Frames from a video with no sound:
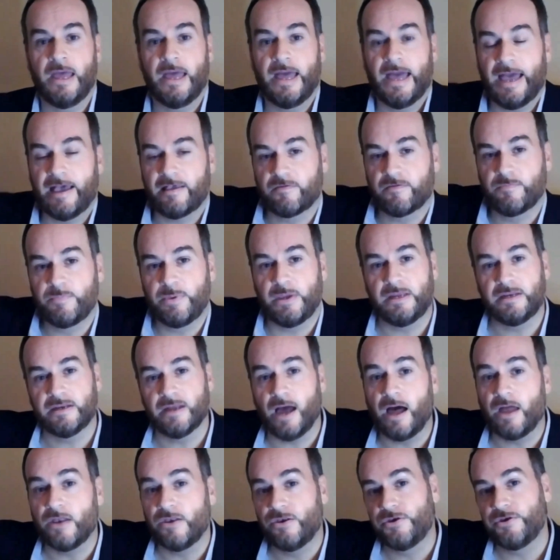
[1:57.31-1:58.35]
has been
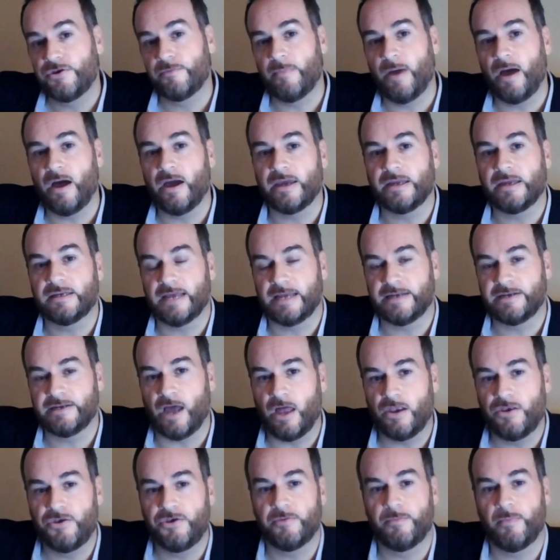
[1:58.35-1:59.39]
undermined, and
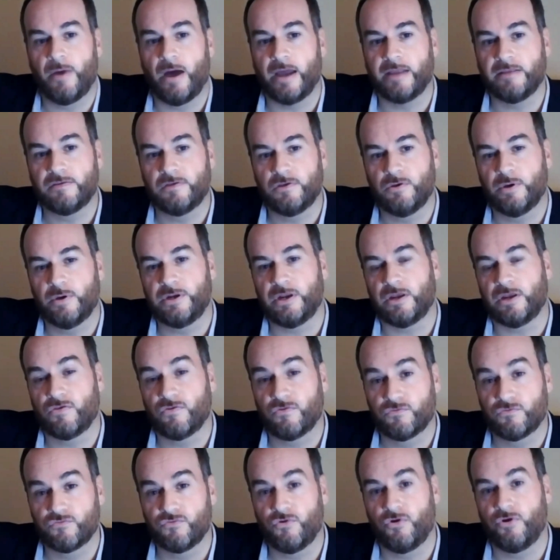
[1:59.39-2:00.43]
undermined to an
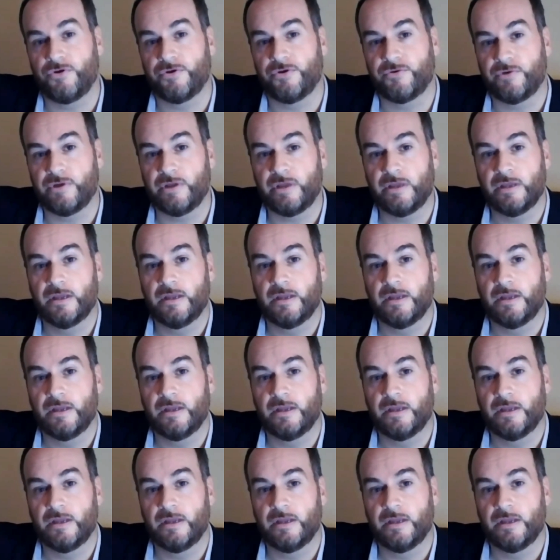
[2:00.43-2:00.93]
extraordinary